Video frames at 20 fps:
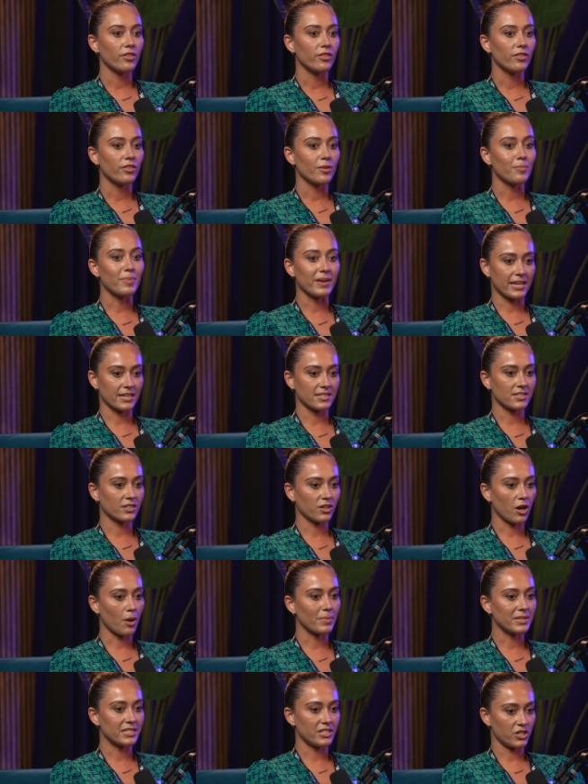the biggest
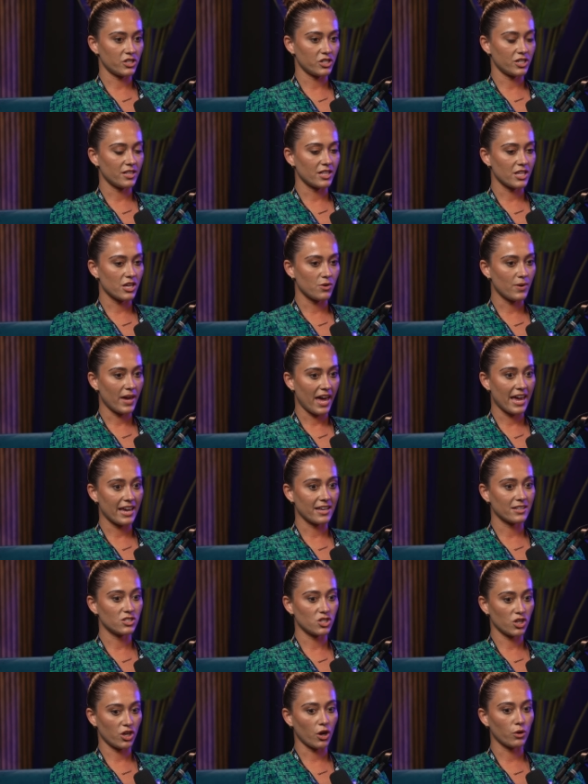competition in the UK
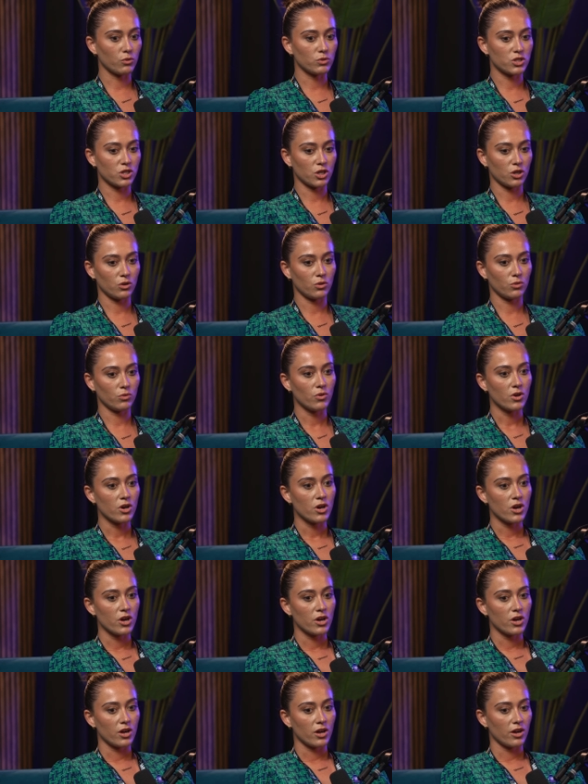and to go to
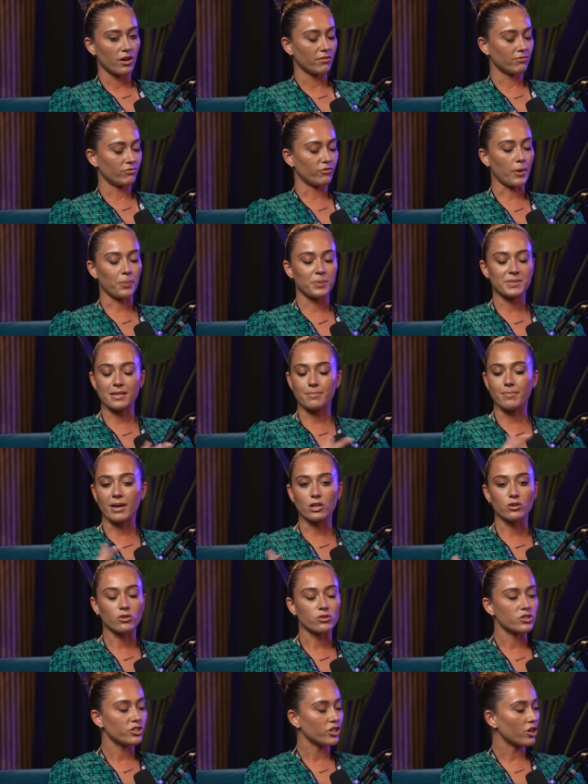represent my
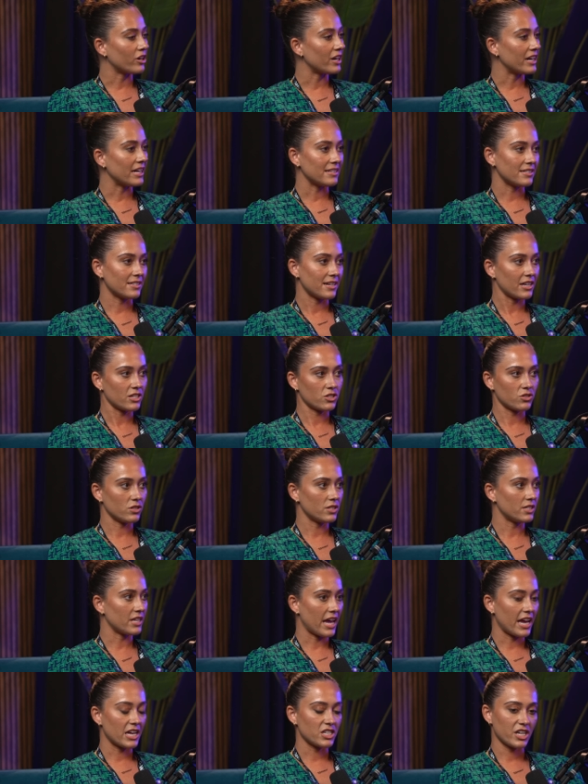country on an international
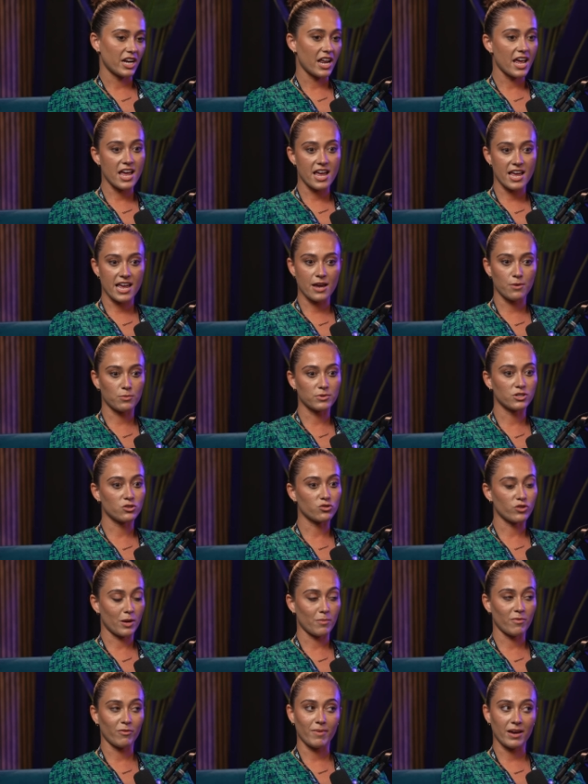stage. And it was a
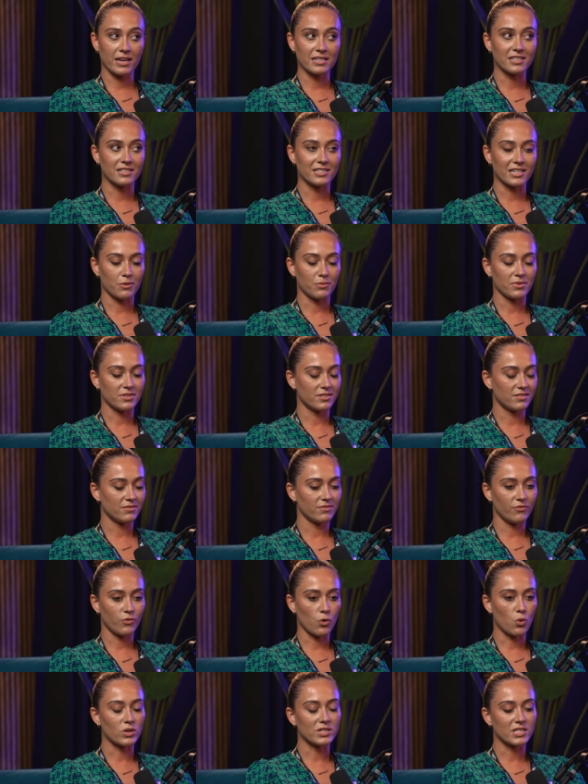dream of mine since I was
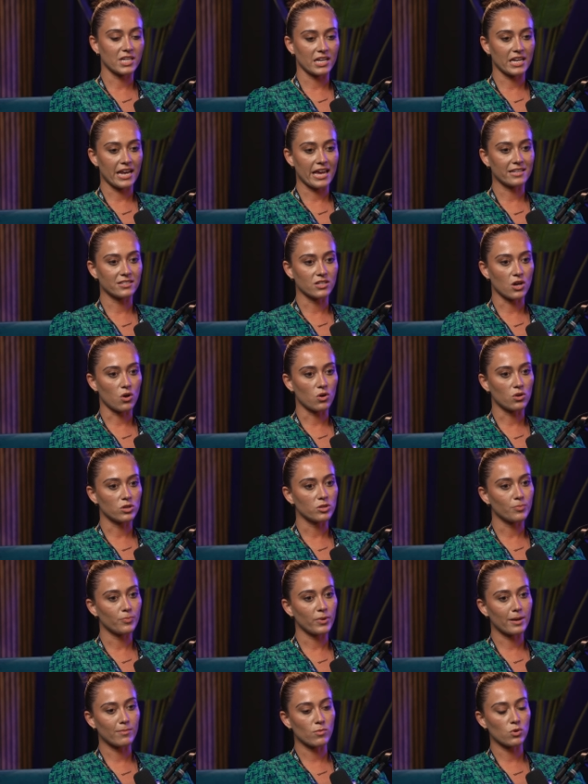14 years old.
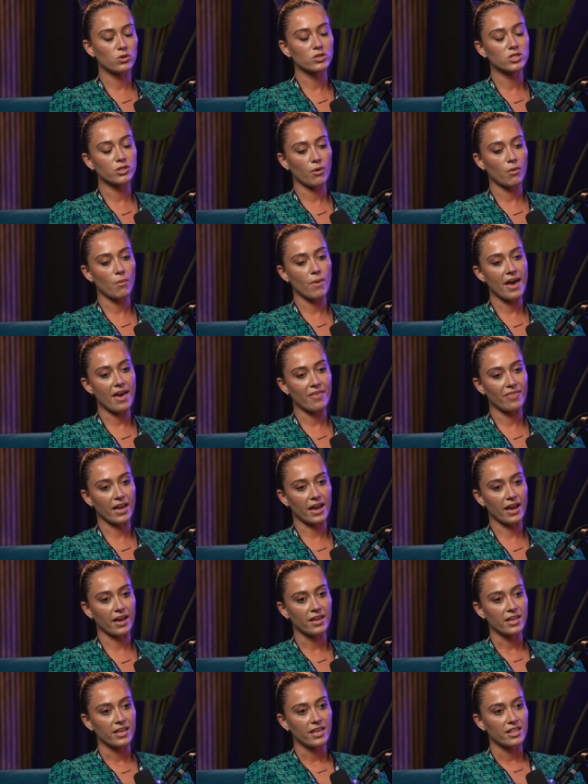But I'm also aware
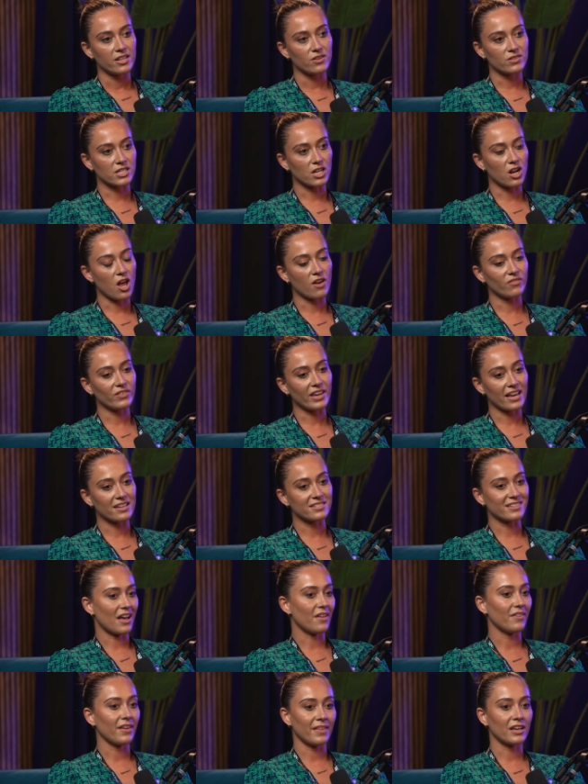that there's a lot of girls
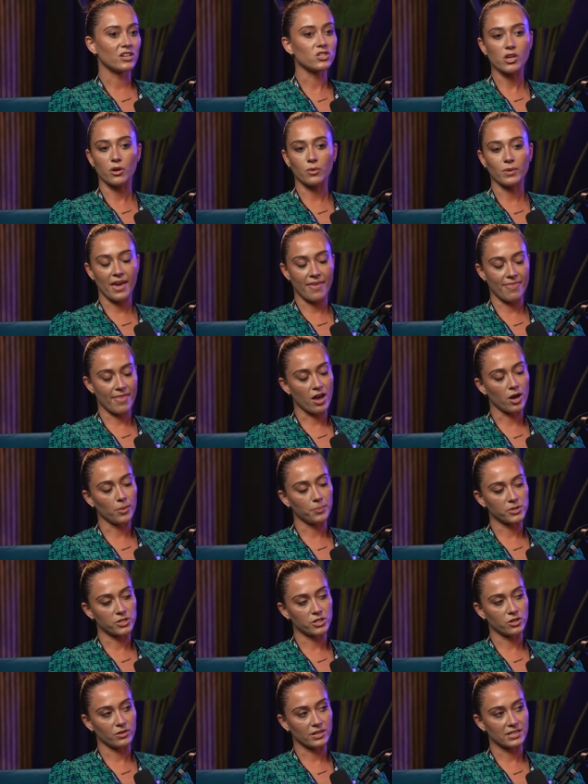out there that don't get that
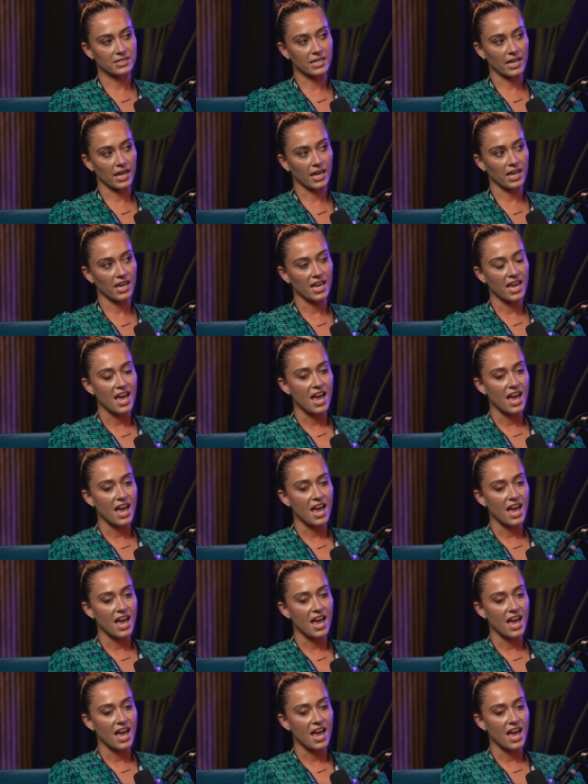opportunity.